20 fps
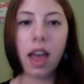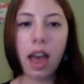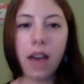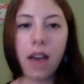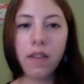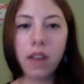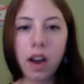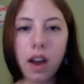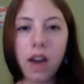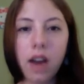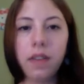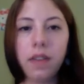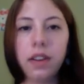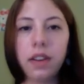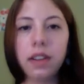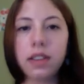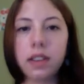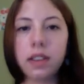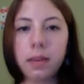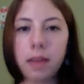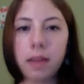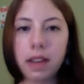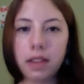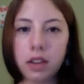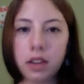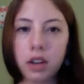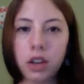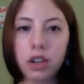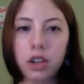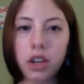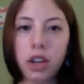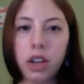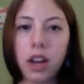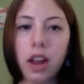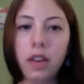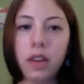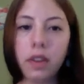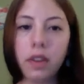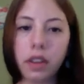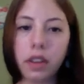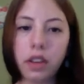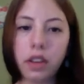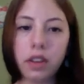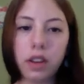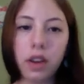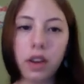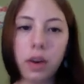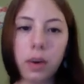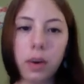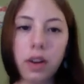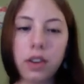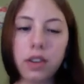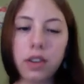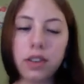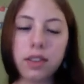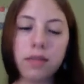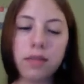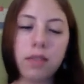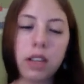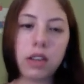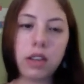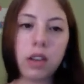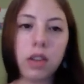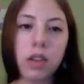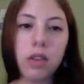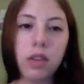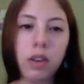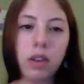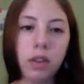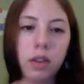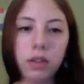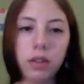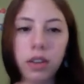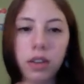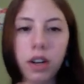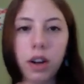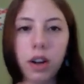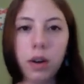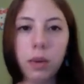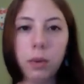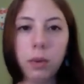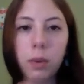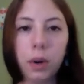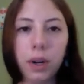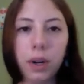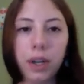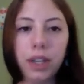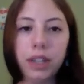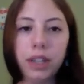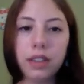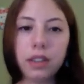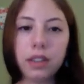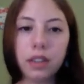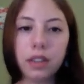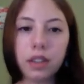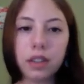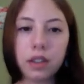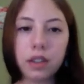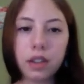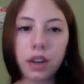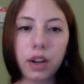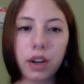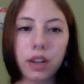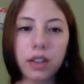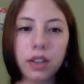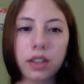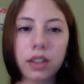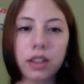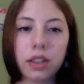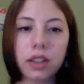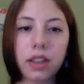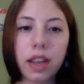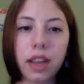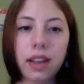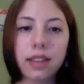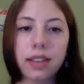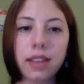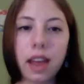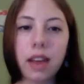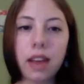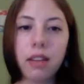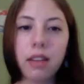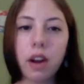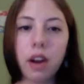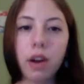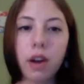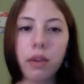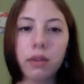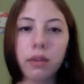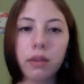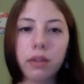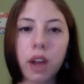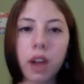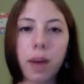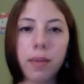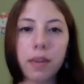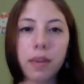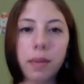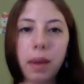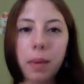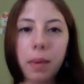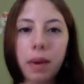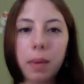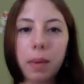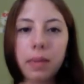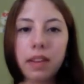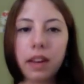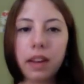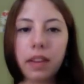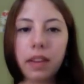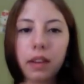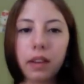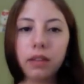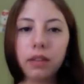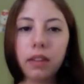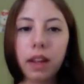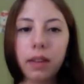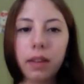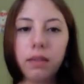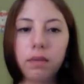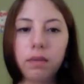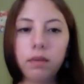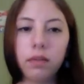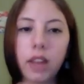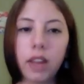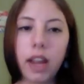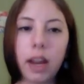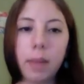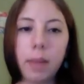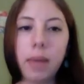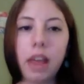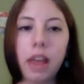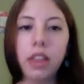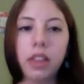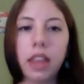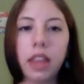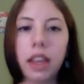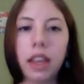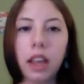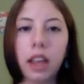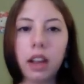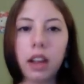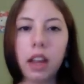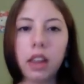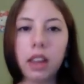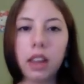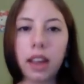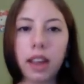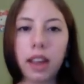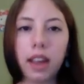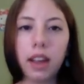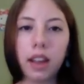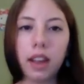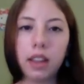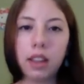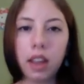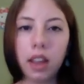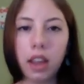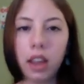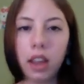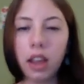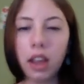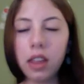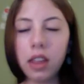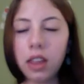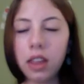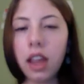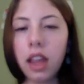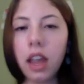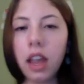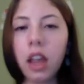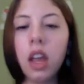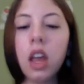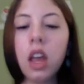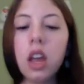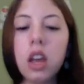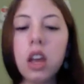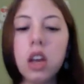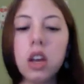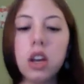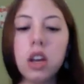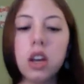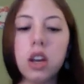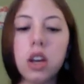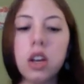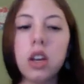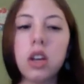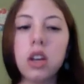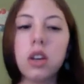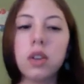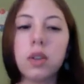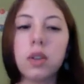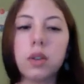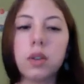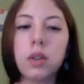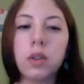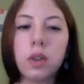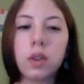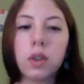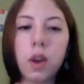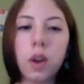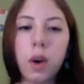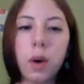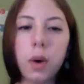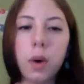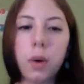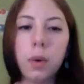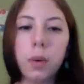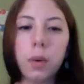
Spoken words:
confidence in my surgeon. I really do. It's just these are the little, worries and concerns and things that, come to me when I'm sitting there, like lying in bed thinking and thinking and thinking and thinking. So